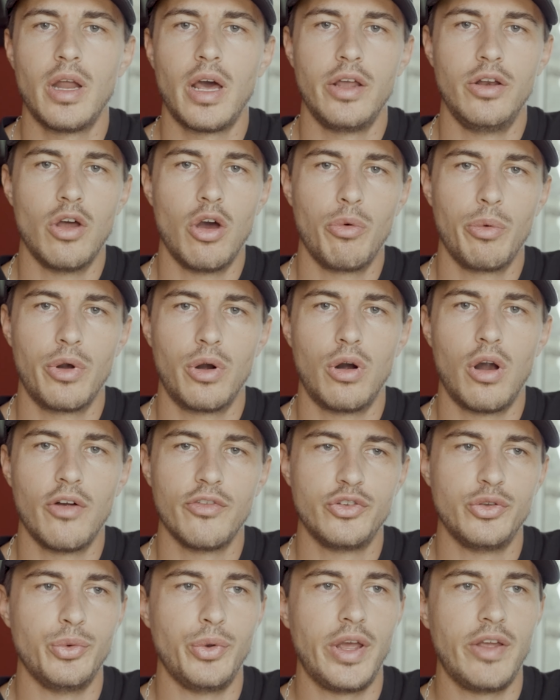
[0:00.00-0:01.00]
I know we were off
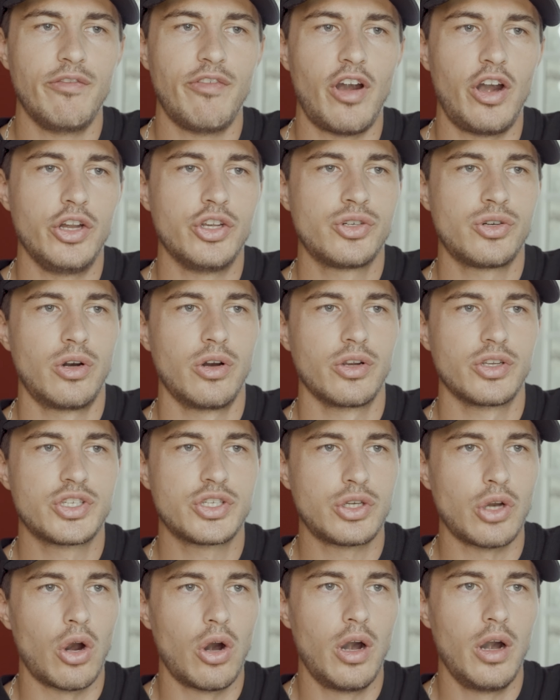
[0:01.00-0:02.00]
to a very strong
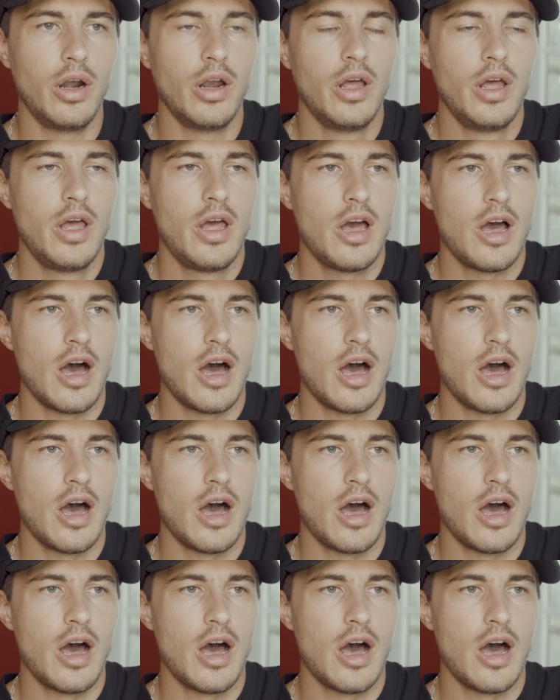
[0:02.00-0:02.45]
start.